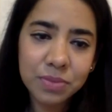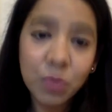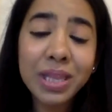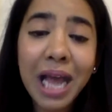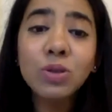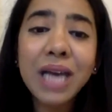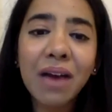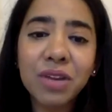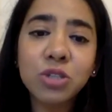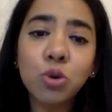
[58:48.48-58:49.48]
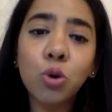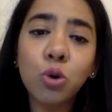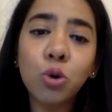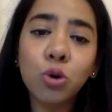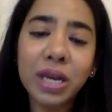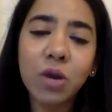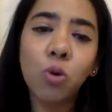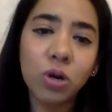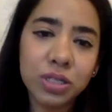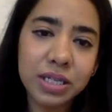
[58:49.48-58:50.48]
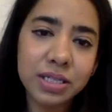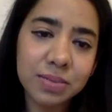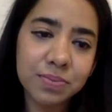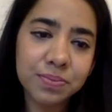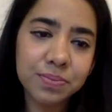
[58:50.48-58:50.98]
without having to go through inequalities?